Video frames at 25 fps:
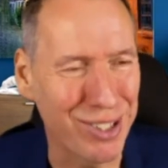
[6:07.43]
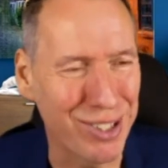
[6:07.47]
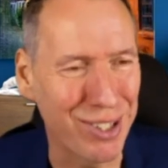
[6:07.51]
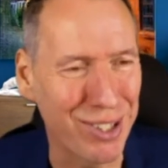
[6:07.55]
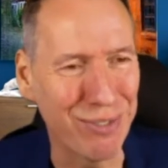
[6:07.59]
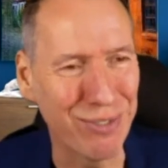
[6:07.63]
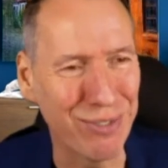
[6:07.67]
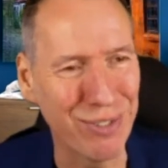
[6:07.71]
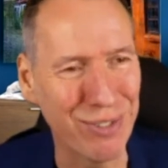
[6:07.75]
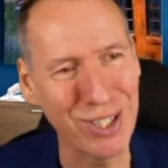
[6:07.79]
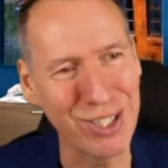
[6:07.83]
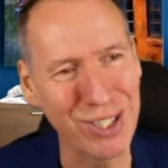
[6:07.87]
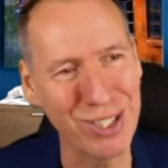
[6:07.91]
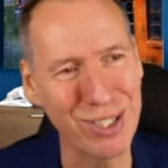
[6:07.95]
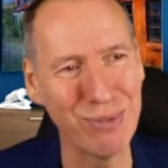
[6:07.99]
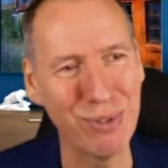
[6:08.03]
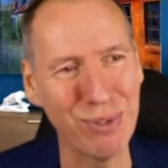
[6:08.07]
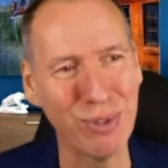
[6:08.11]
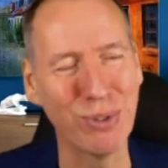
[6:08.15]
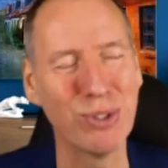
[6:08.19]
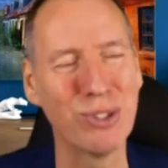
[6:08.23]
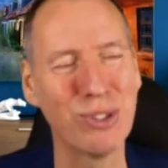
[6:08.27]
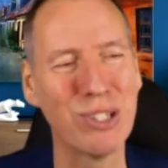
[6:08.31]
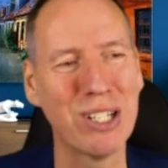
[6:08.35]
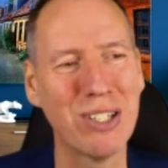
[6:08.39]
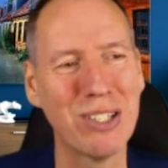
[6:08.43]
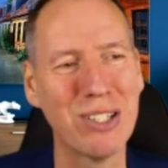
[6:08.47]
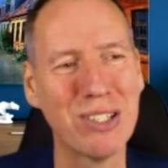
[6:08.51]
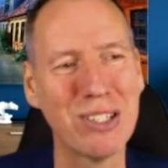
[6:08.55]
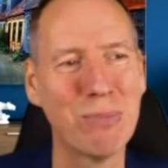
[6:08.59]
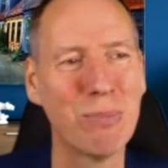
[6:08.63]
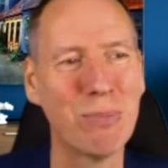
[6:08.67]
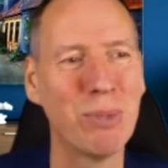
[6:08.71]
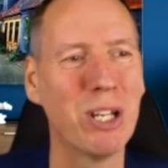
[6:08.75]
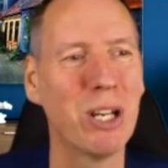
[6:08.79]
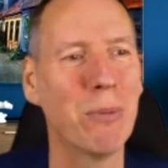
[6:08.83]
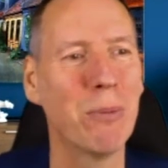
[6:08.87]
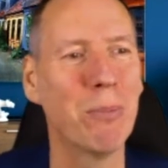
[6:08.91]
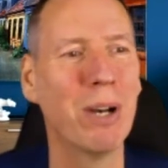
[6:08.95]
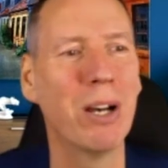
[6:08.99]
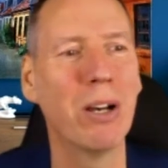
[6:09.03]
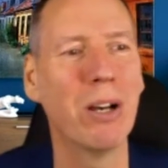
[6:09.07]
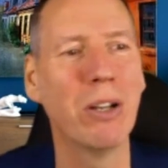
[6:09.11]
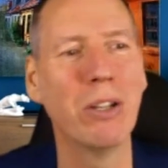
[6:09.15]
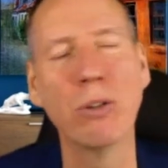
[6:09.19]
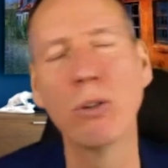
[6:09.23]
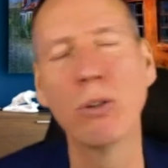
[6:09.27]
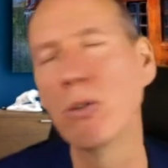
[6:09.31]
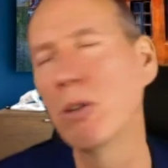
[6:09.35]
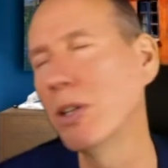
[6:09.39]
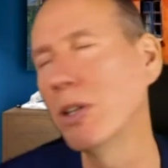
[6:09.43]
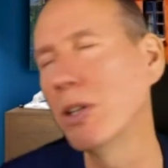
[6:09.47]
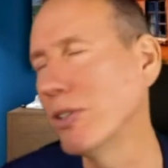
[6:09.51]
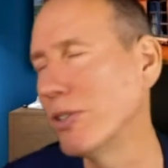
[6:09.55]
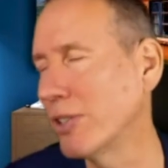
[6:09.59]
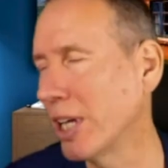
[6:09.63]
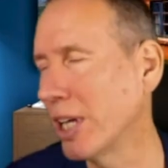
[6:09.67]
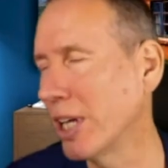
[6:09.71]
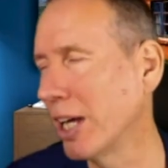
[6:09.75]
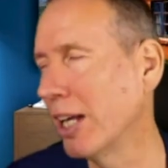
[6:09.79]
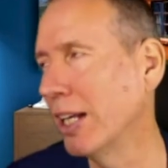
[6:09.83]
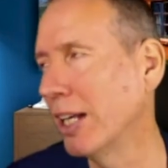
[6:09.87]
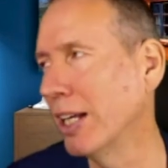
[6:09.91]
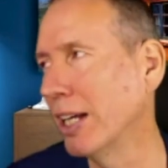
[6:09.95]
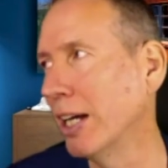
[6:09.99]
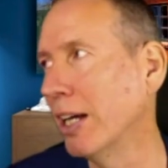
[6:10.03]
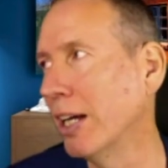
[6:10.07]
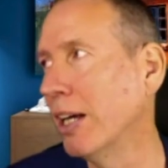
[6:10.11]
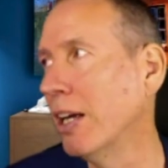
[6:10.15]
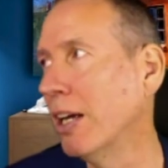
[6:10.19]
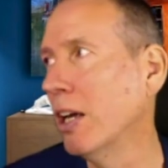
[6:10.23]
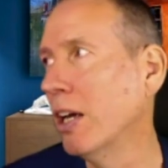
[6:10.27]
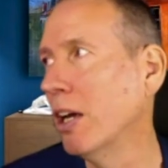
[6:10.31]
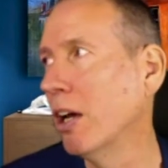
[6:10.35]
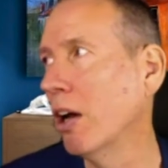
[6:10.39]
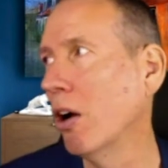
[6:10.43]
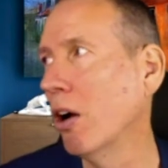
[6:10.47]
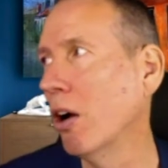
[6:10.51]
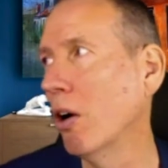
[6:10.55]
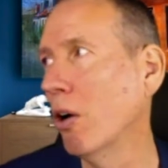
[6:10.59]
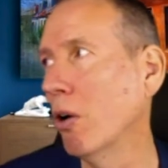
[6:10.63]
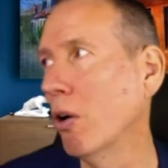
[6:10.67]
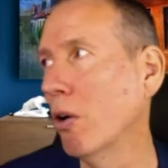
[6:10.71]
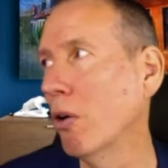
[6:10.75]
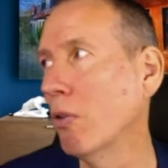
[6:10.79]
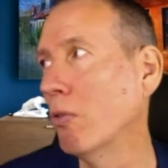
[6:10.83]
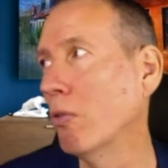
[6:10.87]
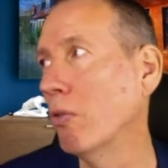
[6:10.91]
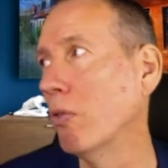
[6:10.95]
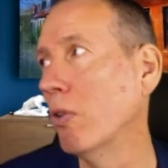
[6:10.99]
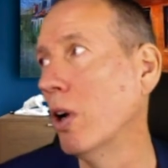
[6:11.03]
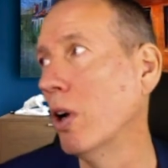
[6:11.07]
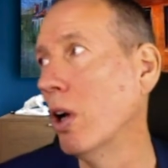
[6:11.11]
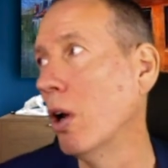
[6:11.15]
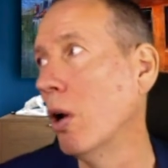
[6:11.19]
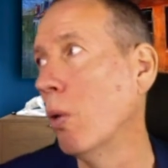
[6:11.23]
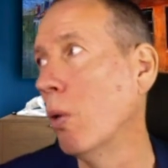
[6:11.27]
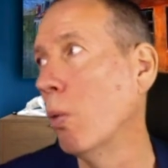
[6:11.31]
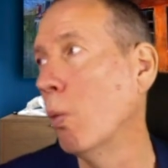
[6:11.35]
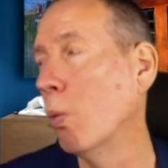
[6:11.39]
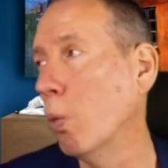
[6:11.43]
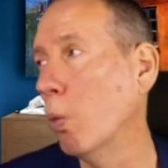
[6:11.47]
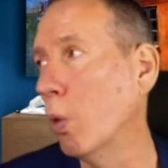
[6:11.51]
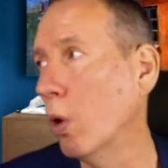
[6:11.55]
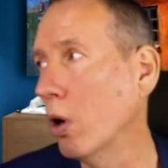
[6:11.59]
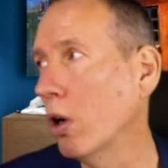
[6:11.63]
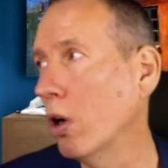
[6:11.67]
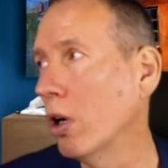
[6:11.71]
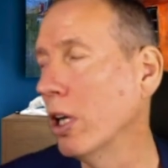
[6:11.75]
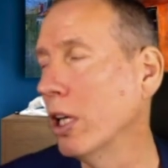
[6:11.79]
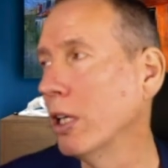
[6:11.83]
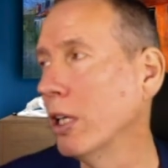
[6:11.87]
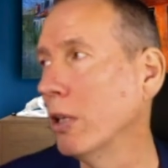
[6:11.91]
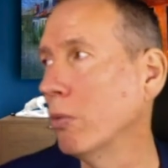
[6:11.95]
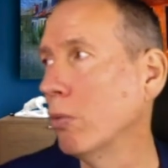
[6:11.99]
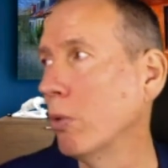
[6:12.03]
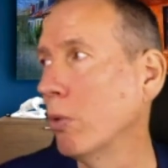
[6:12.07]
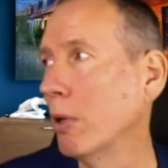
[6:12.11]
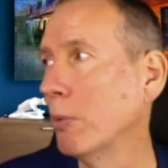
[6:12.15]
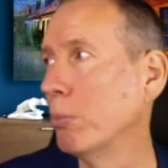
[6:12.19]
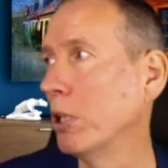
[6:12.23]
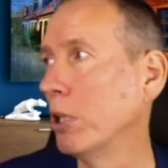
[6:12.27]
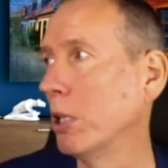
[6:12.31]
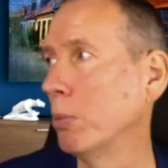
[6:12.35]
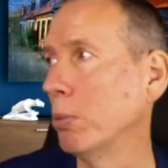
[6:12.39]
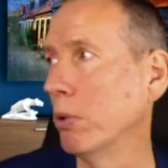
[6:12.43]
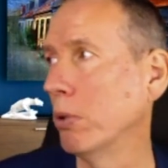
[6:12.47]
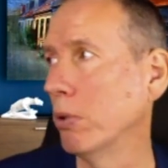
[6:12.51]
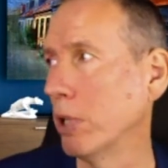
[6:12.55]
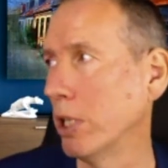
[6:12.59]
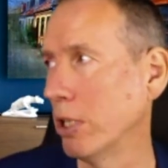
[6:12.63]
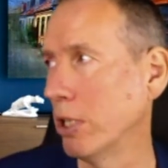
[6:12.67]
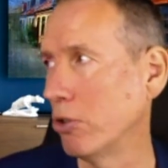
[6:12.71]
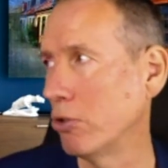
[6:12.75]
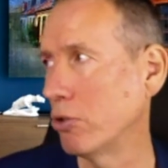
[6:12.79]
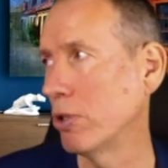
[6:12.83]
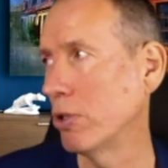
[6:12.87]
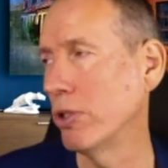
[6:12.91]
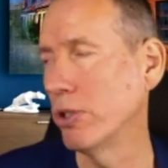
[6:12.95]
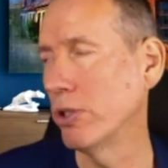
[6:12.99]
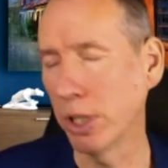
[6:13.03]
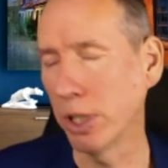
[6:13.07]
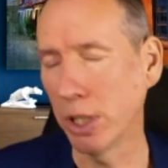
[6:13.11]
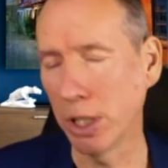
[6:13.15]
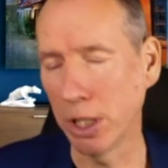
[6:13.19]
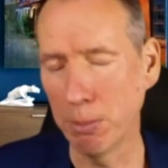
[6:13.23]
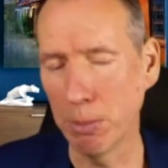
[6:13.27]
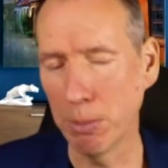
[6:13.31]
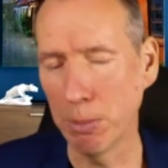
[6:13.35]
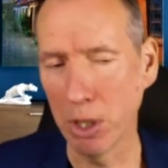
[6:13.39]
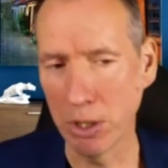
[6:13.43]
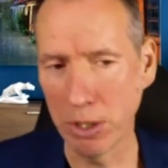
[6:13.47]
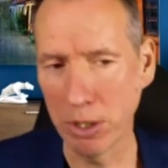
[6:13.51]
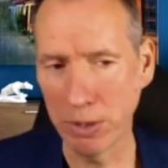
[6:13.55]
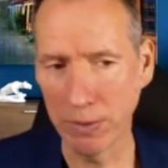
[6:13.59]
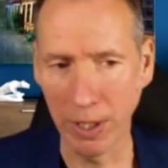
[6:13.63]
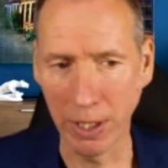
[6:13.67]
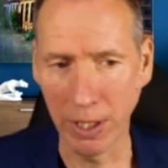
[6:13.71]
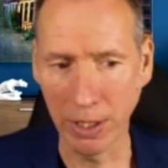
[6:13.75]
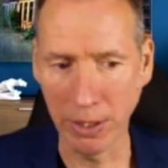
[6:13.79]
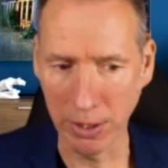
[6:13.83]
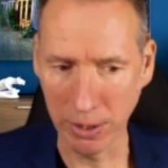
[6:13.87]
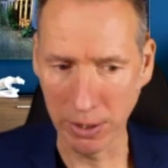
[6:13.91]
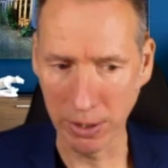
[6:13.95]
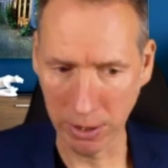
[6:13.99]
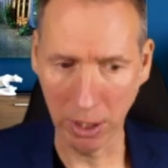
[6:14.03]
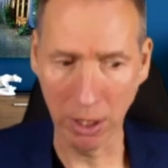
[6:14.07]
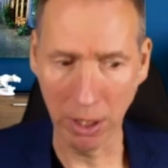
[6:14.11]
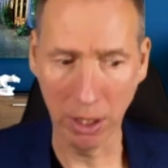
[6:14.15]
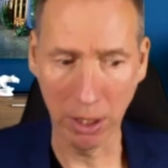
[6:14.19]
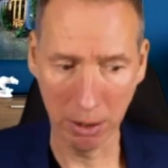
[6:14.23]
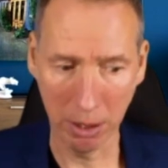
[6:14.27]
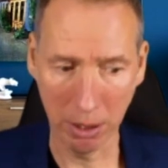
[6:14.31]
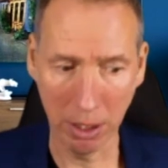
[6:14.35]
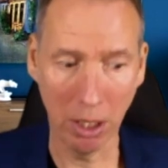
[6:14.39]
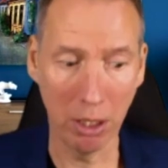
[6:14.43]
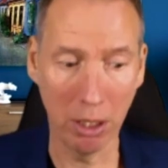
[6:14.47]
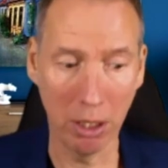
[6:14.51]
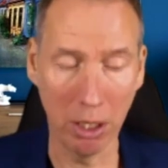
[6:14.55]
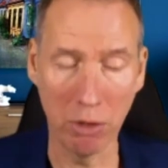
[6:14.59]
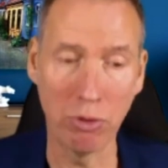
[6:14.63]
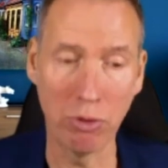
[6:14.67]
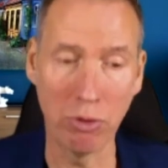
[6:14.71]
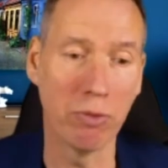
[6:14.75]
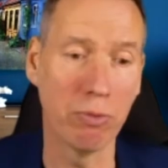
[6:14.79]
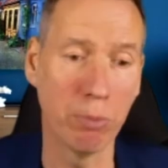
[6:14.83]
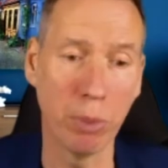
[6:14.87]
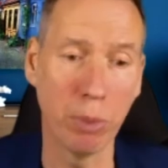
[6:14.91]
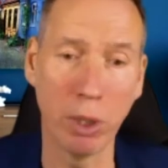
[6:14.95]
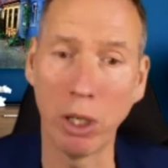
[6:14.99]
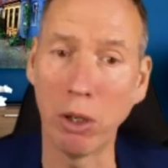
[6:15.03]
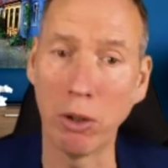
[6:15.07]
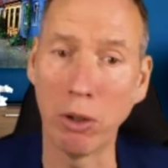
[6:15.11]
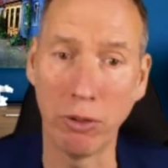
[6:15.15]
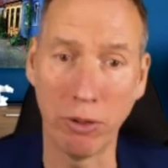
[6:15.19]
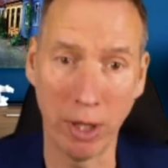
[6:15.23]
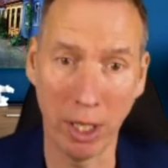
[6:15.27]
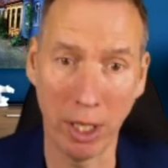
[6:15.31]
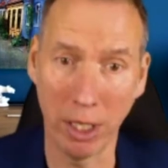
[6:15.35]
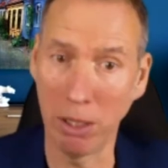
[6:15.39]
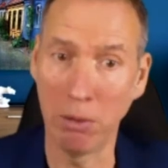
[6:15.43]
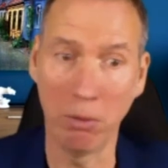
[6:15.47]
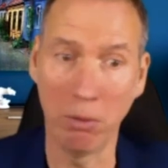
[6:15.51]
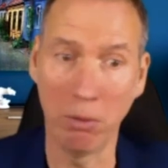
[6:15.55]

So first of all, tell us a bit about your understanding of why when people are intrinsically motivated so that you know they're driven because they're